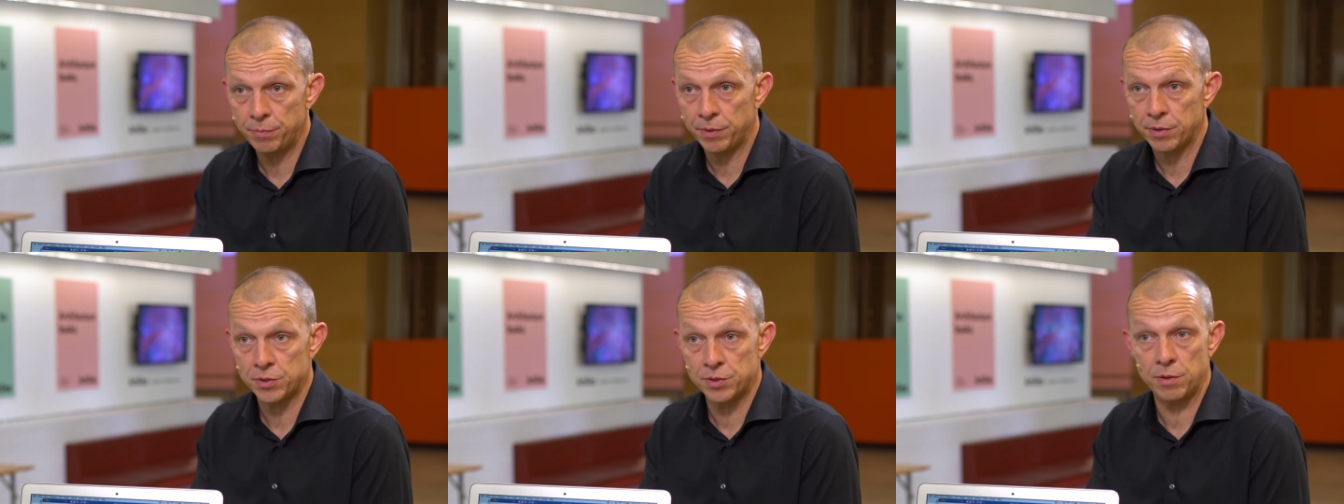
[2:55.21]

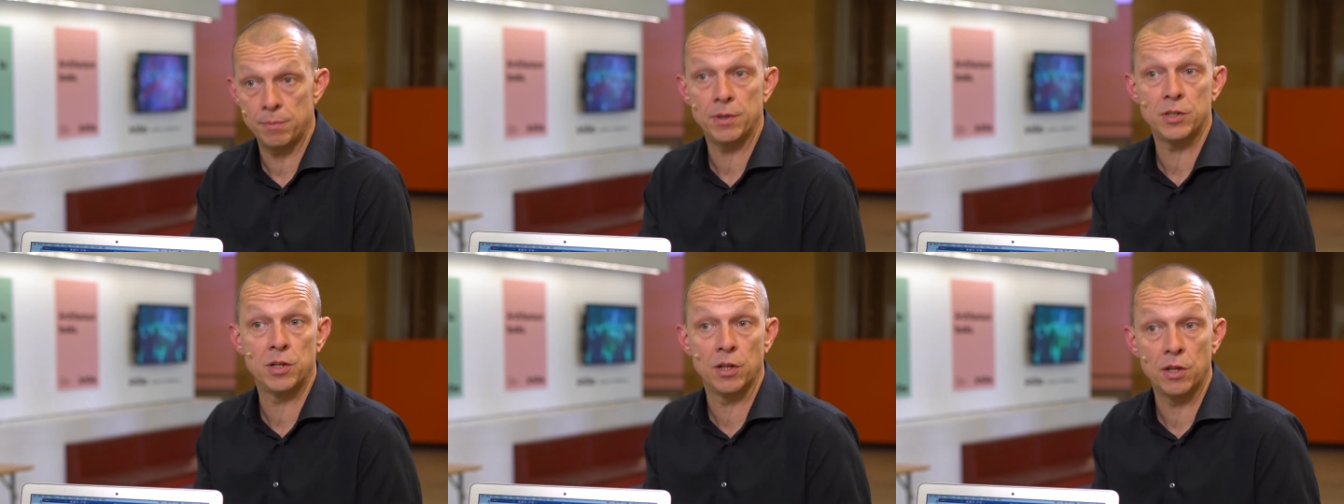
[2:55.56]
because they're
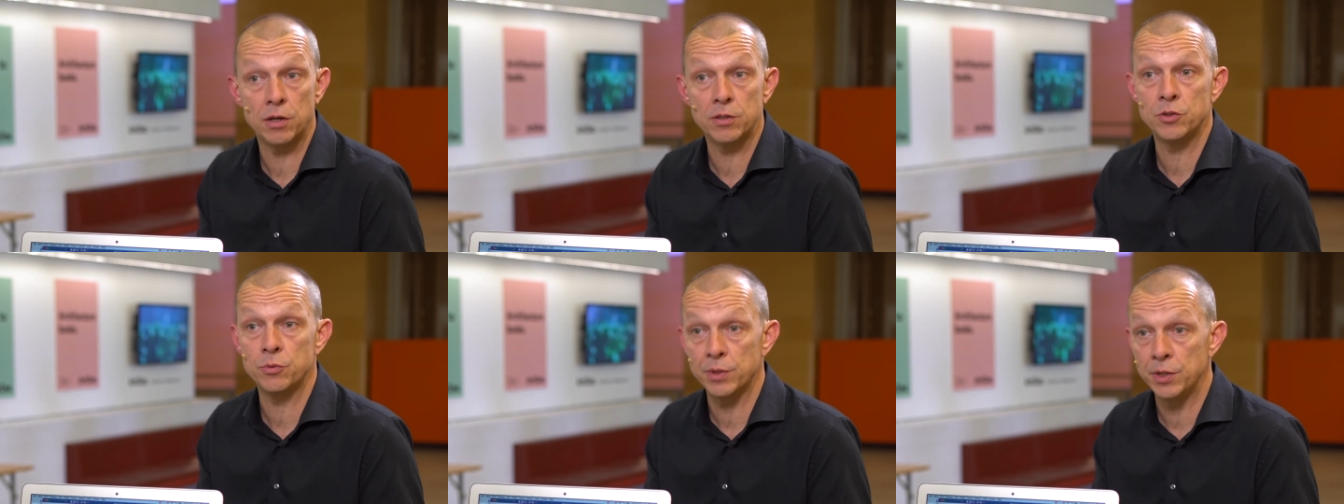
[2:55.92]
much
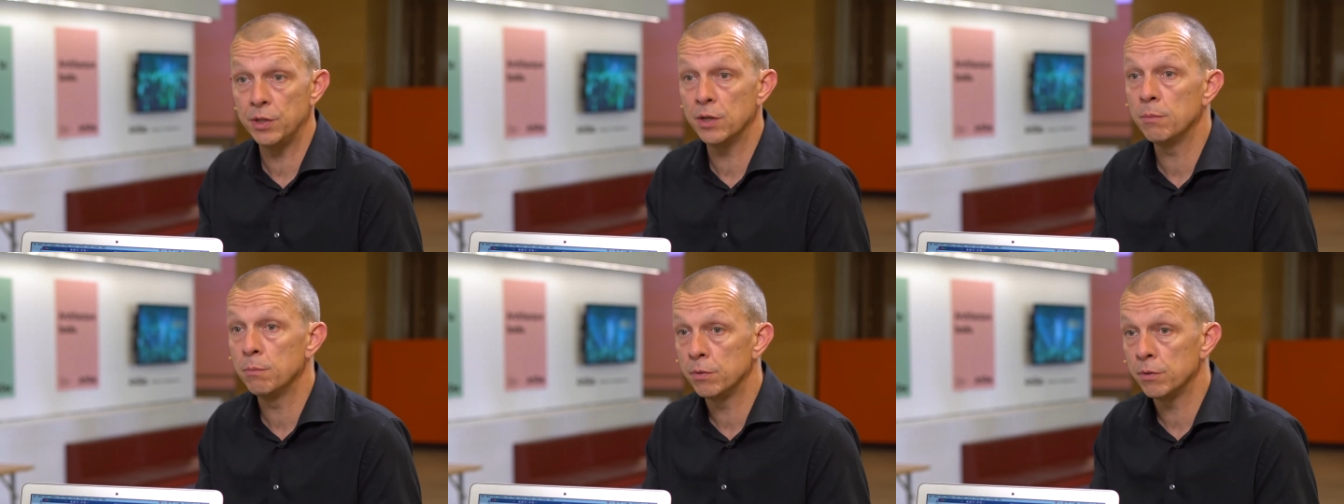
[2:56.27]
larger
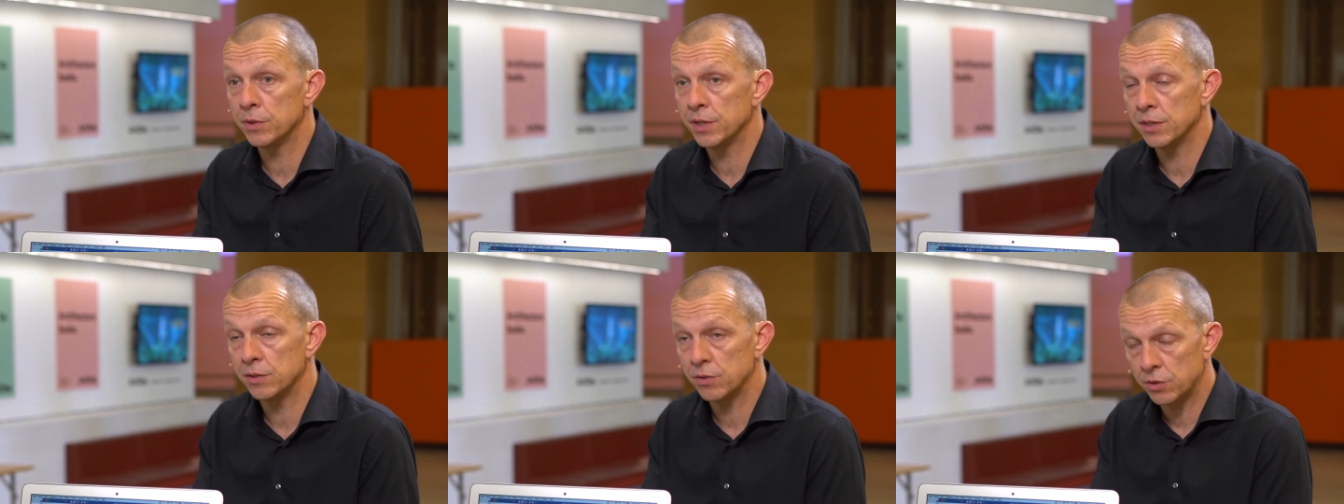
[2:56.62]
in number
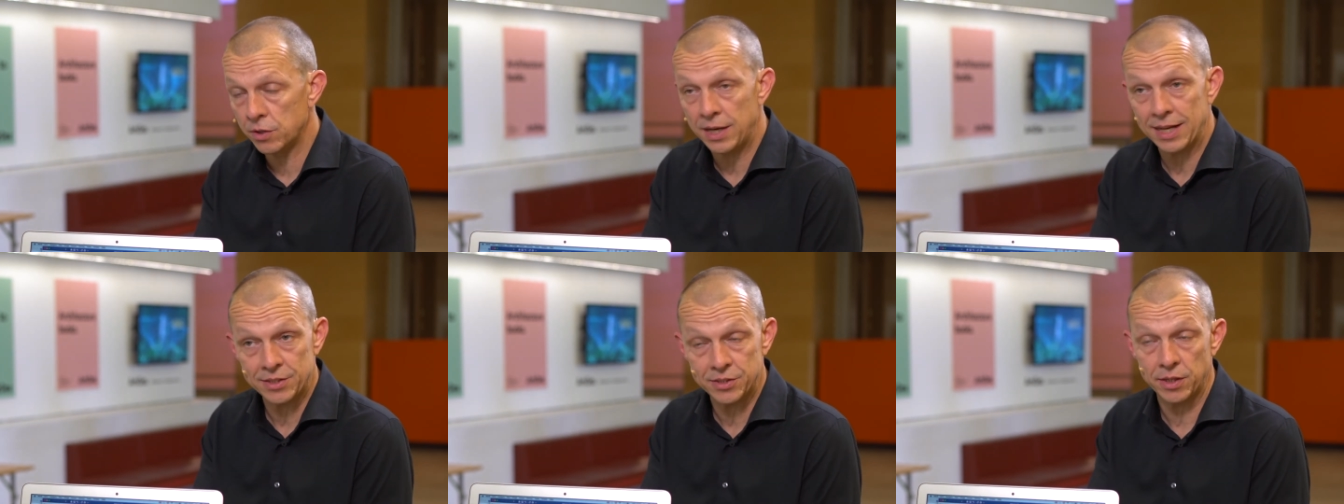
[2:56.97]
than
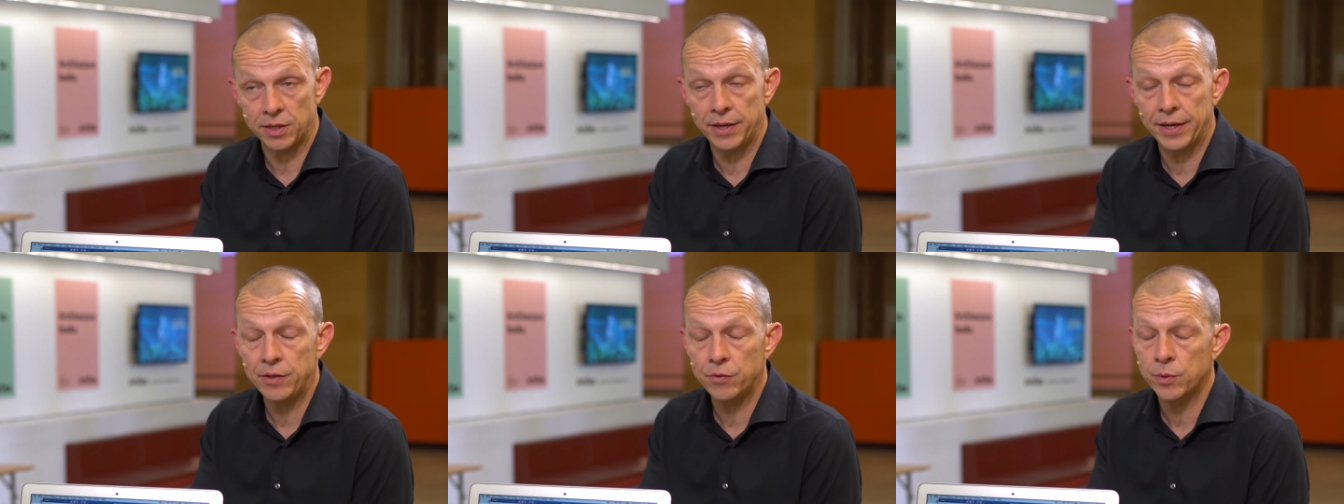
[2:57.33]

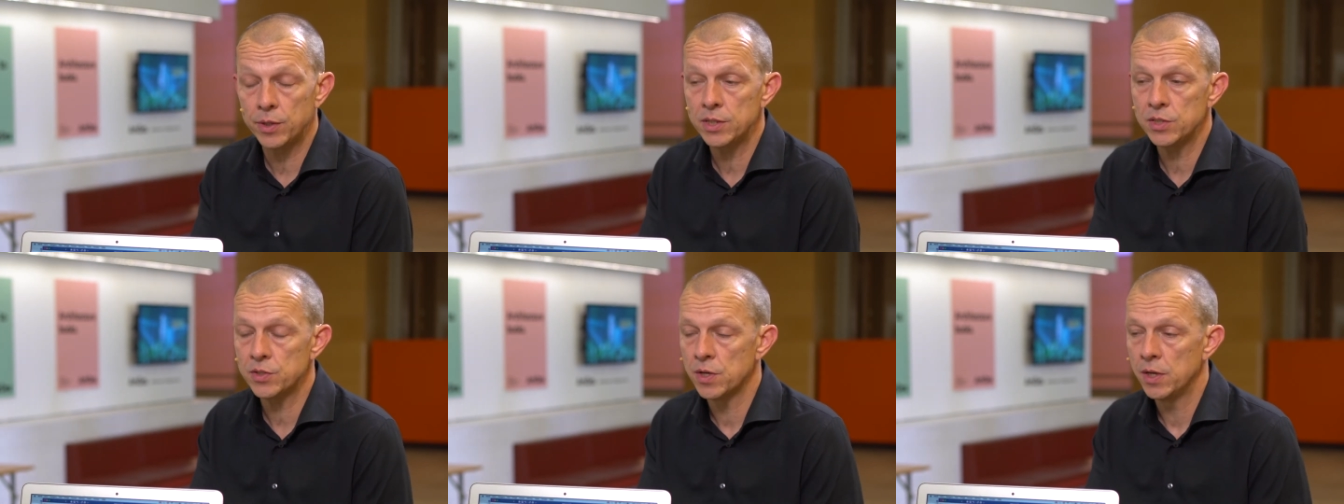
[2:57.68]
classic
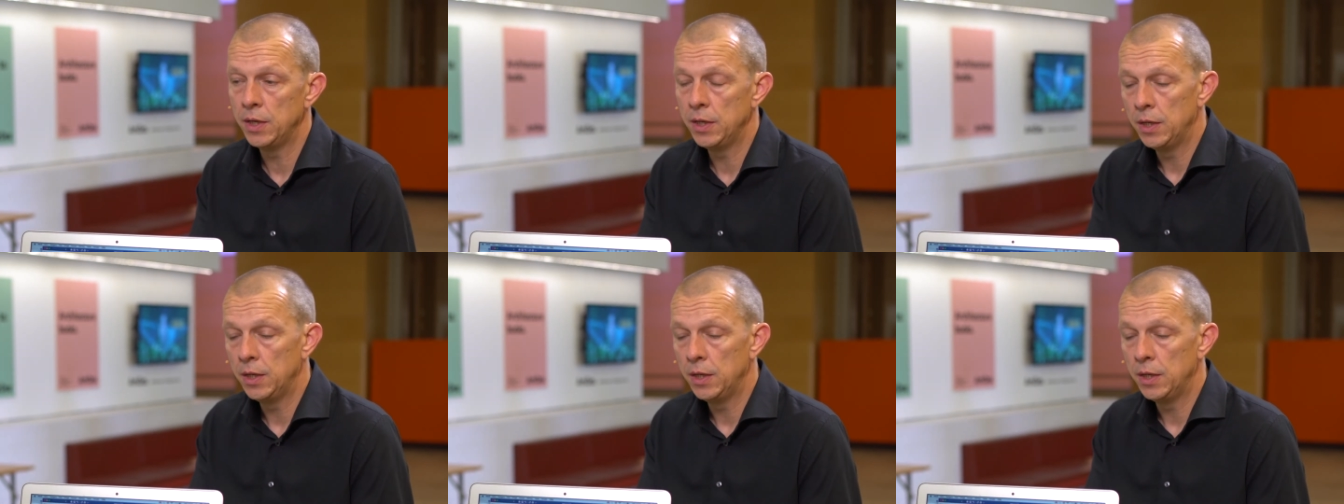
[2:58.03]
gateways,